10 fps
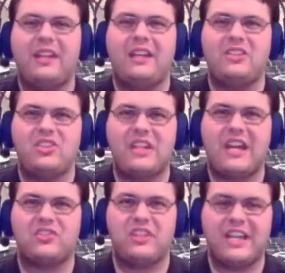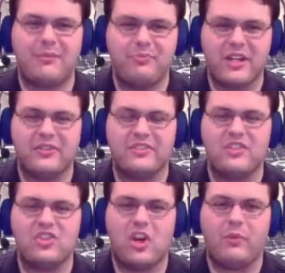and she actually got better as
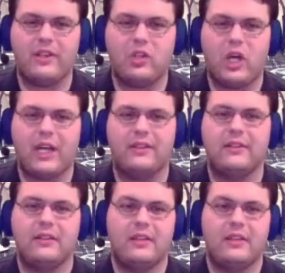the show went on.